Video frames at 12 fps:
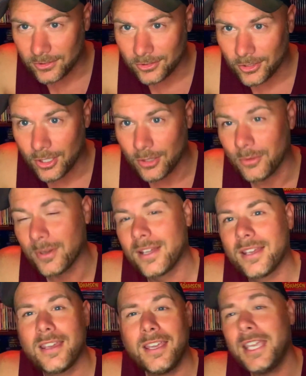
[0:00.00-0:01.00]
So
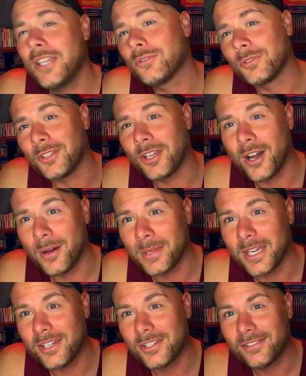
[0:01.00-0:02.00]
interesting
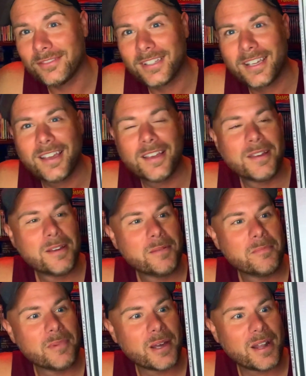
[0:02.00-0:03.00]
combination.
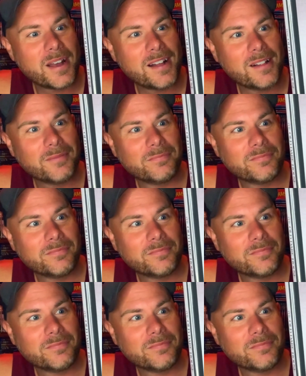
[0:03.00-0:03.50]
But um,